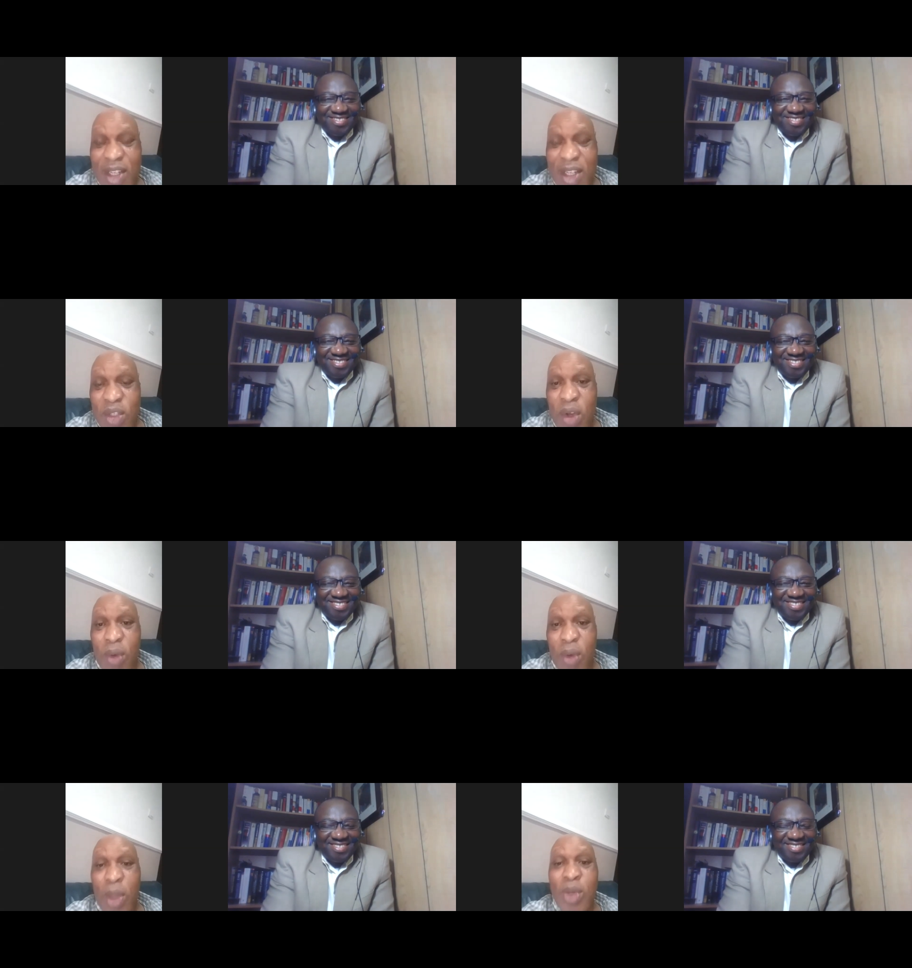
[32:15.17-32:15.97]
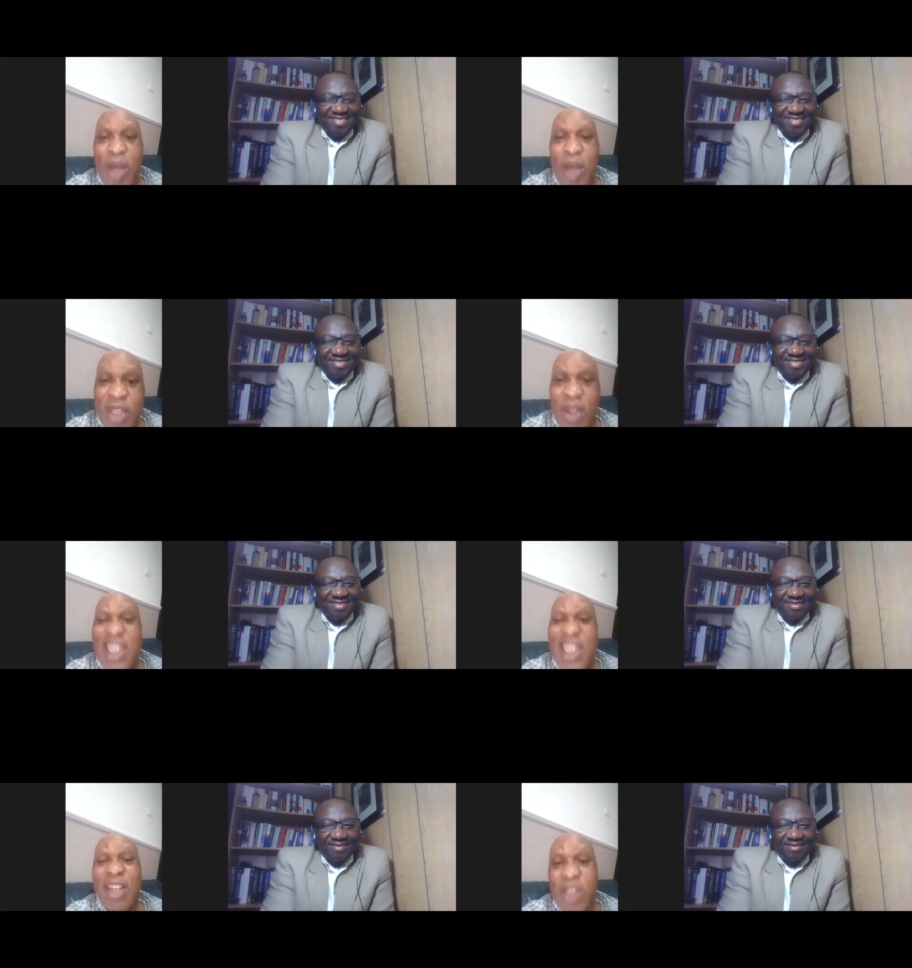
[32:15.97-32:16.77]
Speaker 1: So what we are doing on
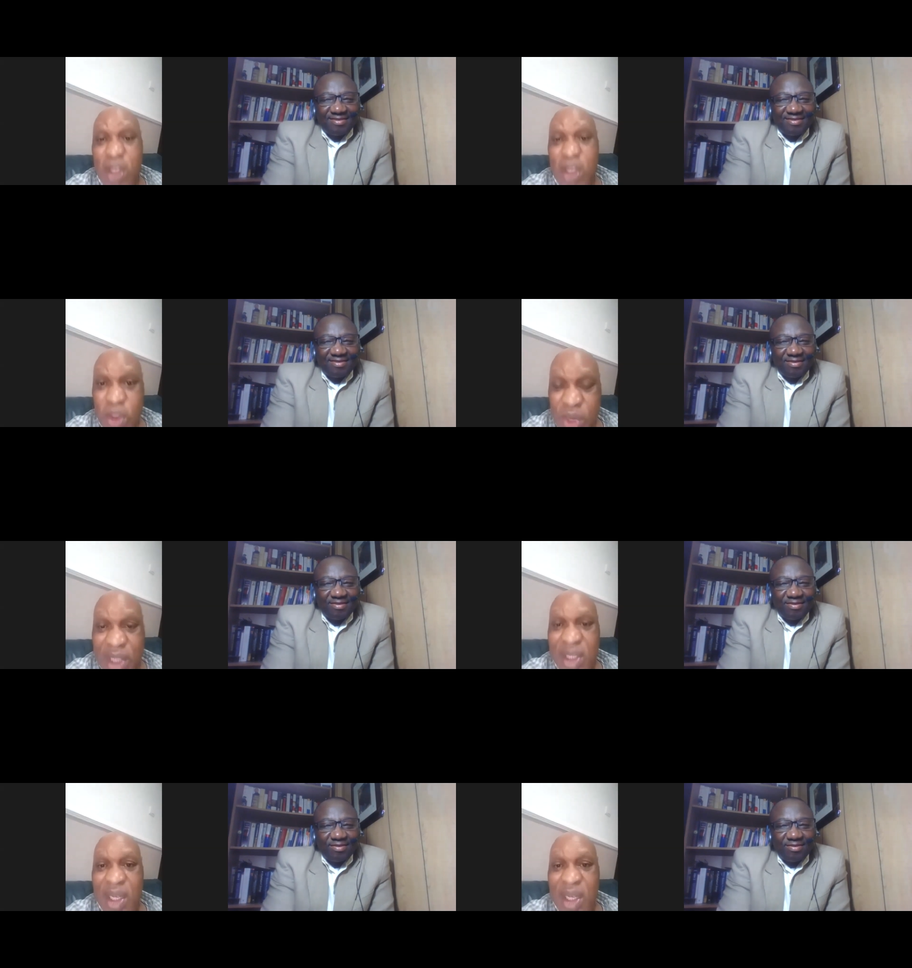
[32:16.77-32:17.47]
our journals doing,